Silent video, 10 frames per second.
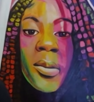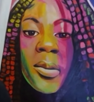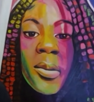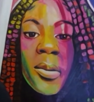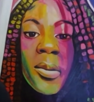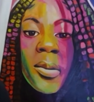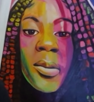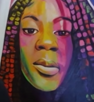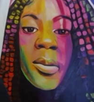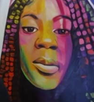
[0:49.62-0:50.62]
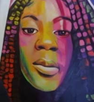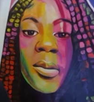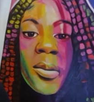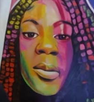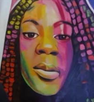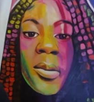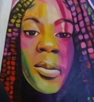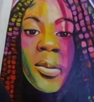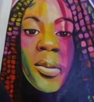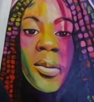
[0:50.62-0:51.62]

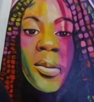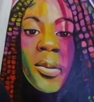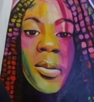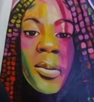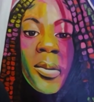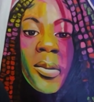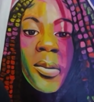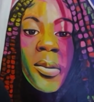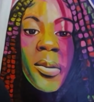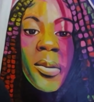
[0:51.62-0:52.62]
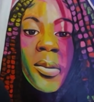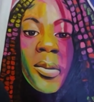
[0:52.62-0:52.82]
The person shown says nothing.